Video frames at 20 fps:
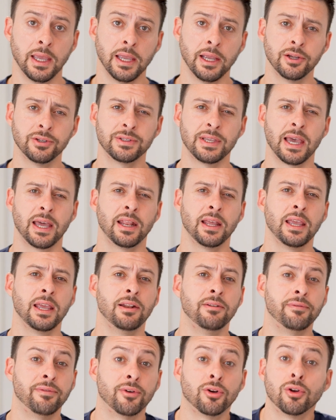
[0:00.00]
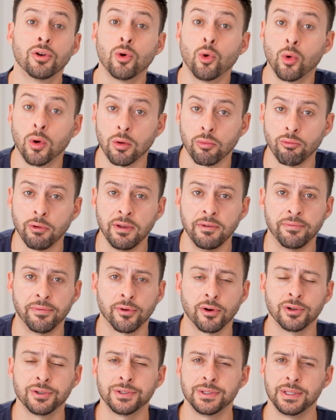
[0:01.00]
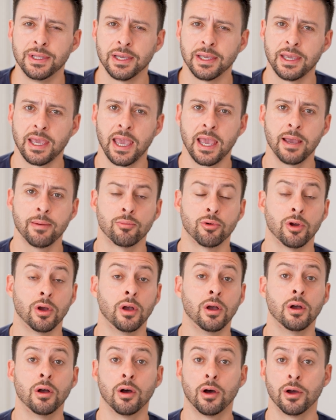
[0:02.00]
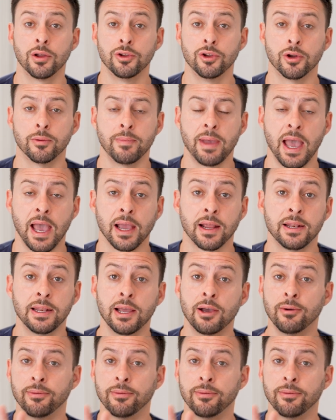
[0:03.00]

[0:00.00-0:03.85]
Here's how to invert or reverse the camera on your Mac.